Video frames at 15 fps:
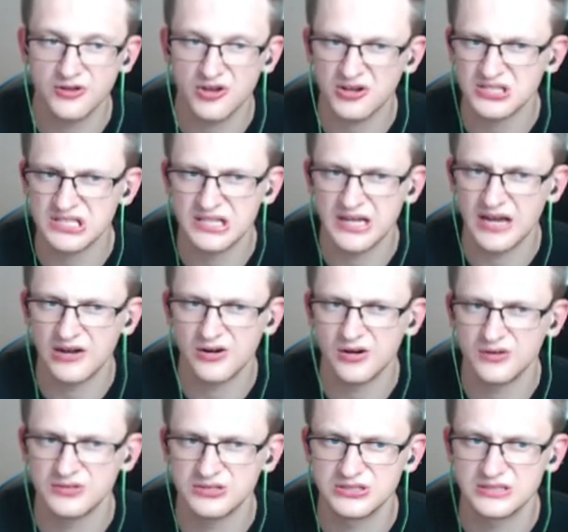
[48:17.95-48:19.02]
Toxic Arrow,
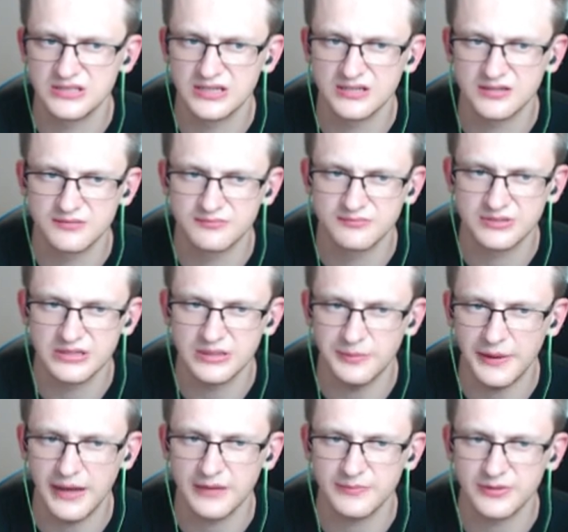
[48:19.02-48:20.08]
which is like pretty
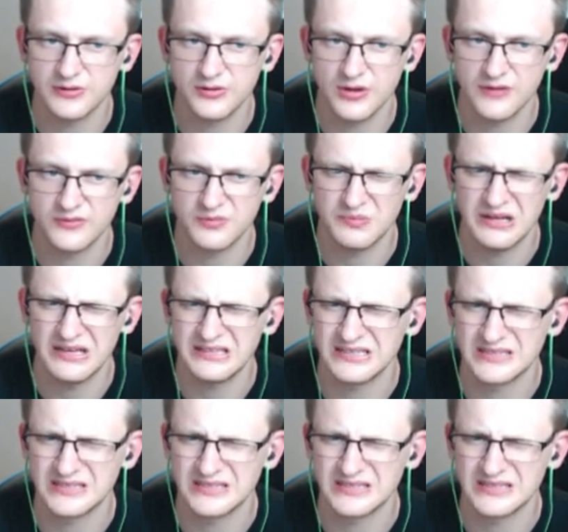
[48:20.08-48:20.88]
bad, but you have to play it.